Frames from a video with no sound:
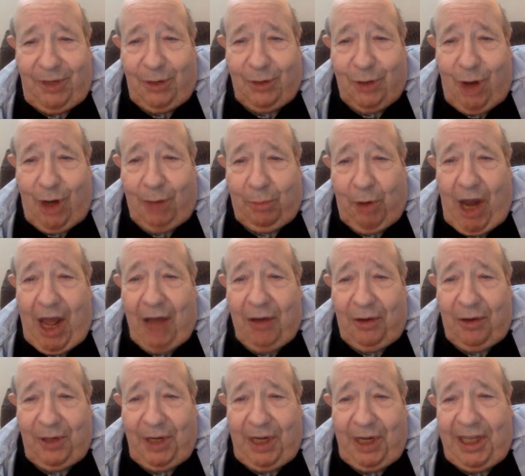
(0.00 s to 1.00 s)
dark
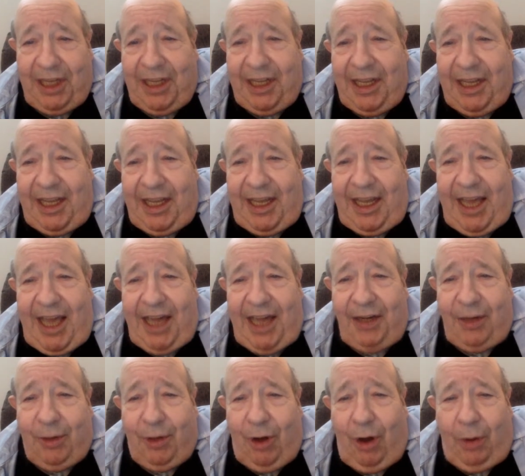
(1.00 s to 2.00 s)
brown,
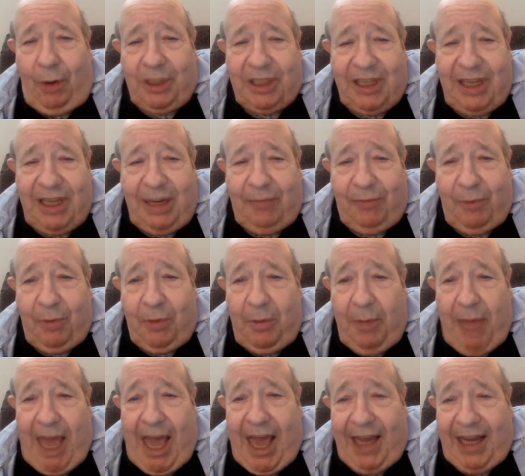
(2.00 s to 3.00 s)
and you could always see him from the
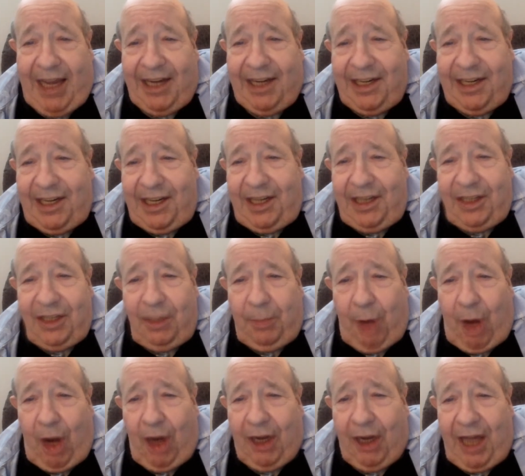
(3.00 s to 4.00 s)
back. The
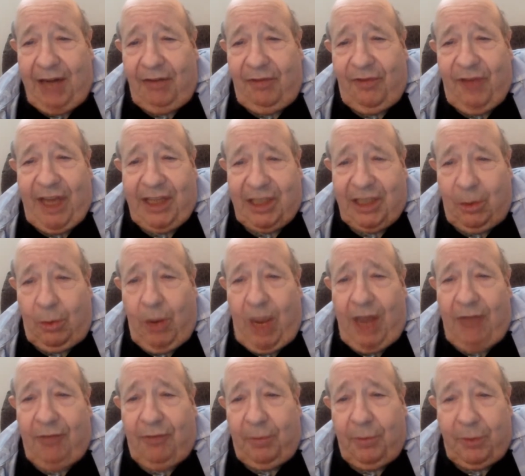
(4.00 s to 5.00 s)
bar kind of faced
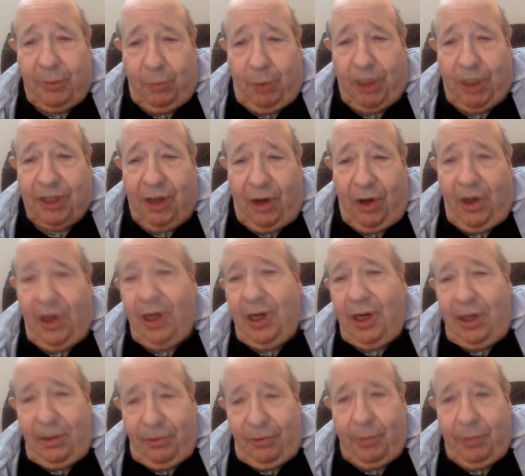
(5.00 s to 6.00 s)
away from the window,
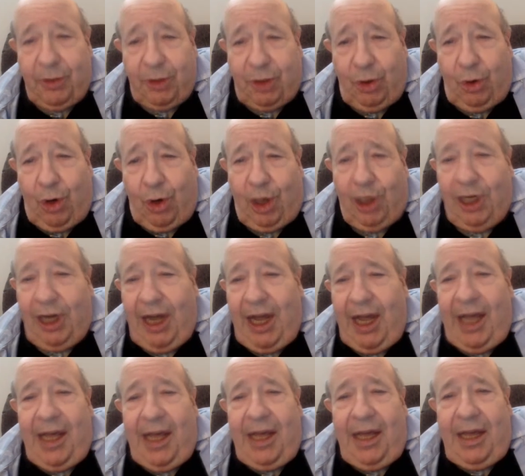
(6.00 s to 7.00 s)
from the door,
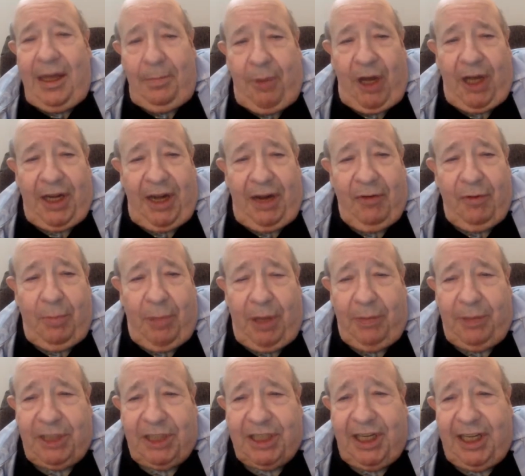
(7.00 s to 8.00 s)
but everybody'd
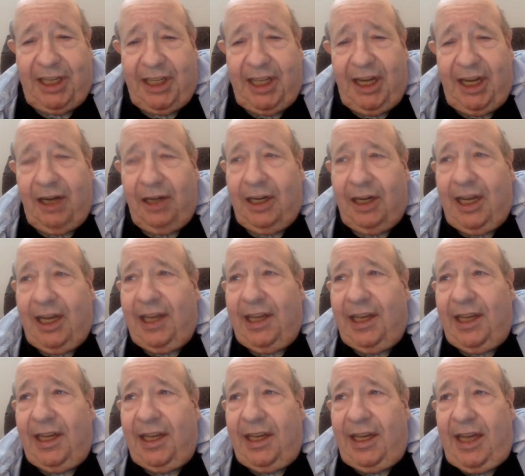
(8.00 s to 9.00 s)
be sitting there,
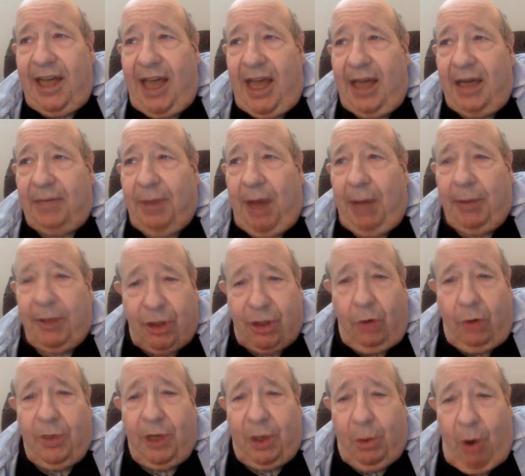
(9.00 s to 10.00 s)
and Papa
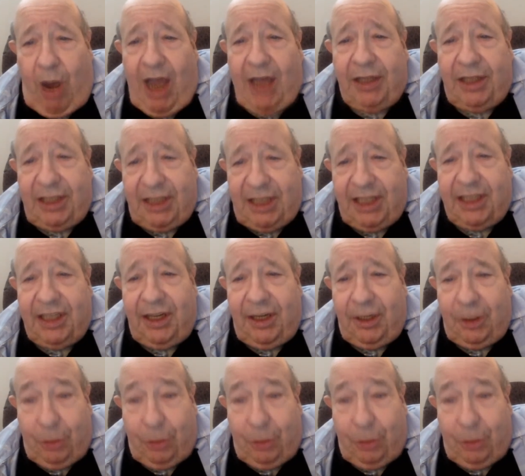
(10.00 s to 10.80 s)
Joe be quietly sitting there